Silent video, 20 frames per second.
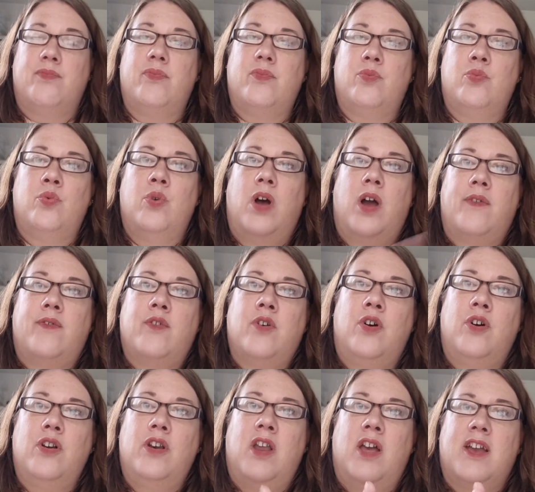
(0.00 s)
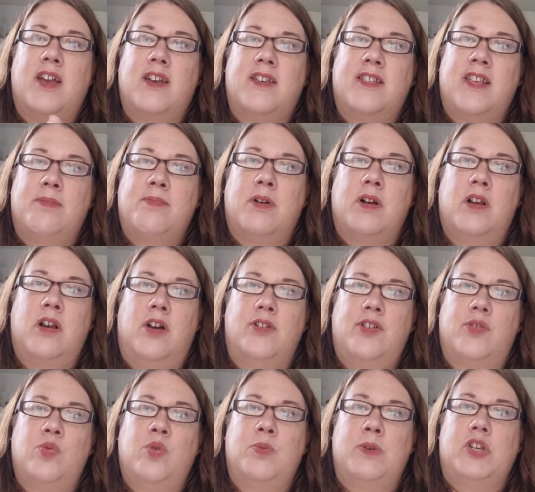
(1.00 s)
what I've got. Like I said, my
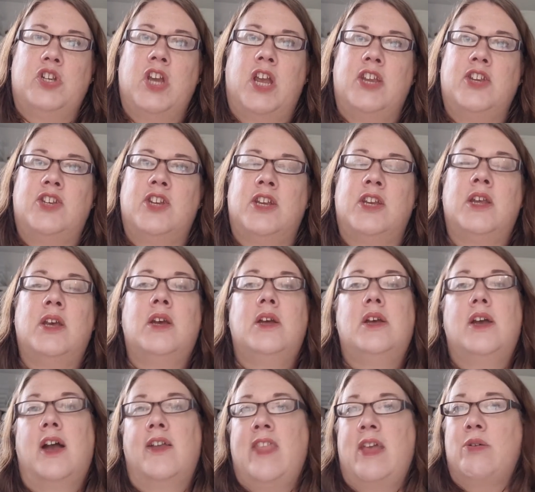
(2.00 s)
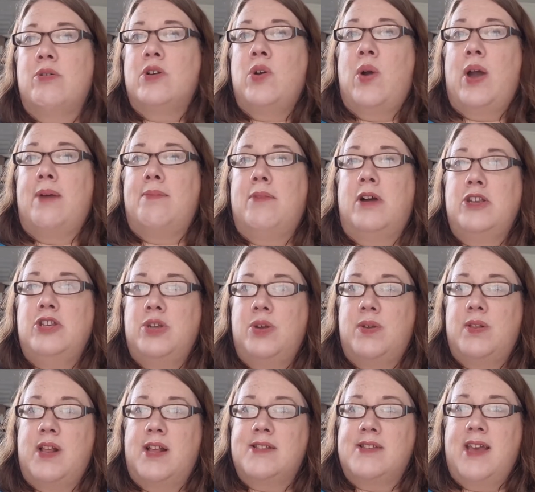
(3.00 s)
classes will be changing, and that will go out in my
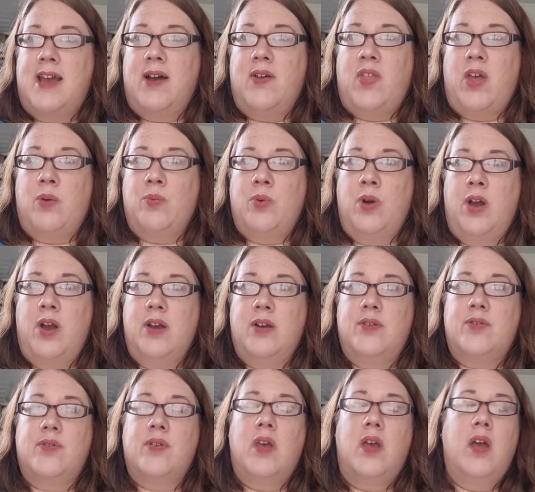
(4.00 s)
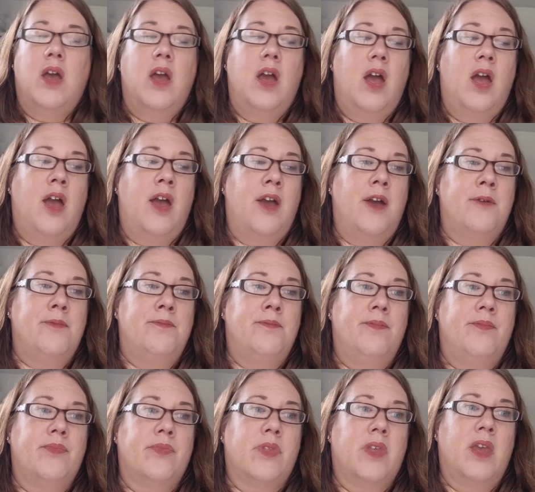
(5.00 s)
newsletter how that works.
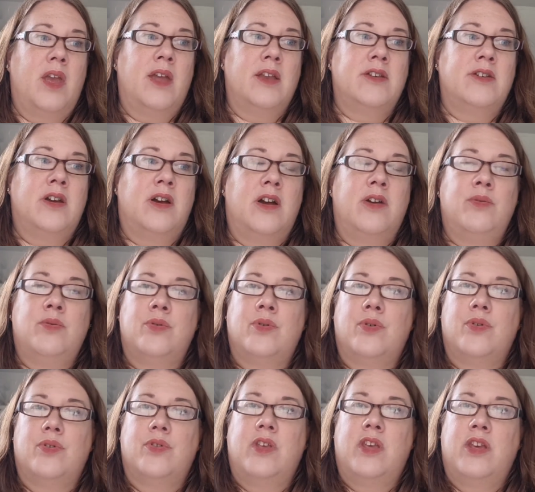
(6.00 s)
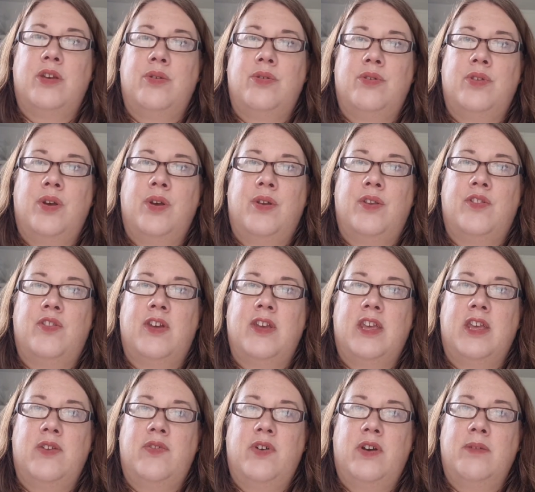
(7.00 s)
And I will see you soon.
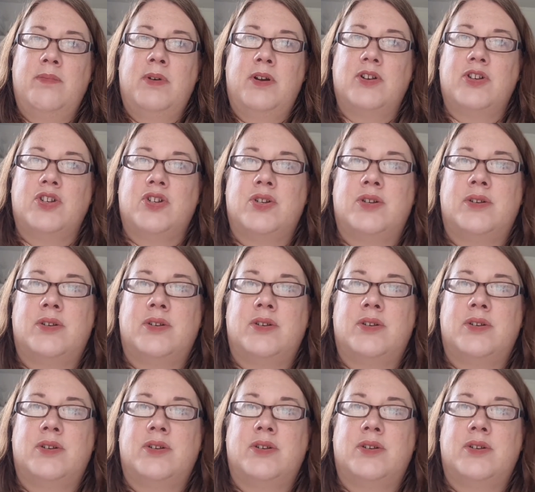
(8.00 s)
Thank you very much.